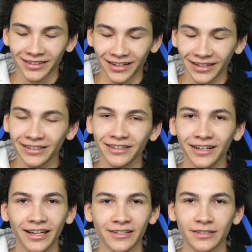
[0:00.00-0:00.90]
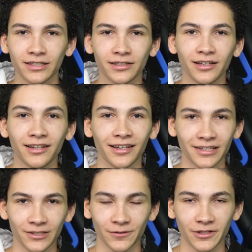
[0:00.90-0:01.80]
and I needed a house
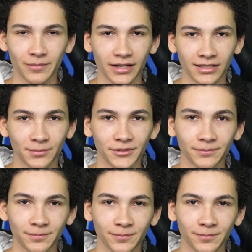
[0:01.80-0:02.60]
as soon as possible.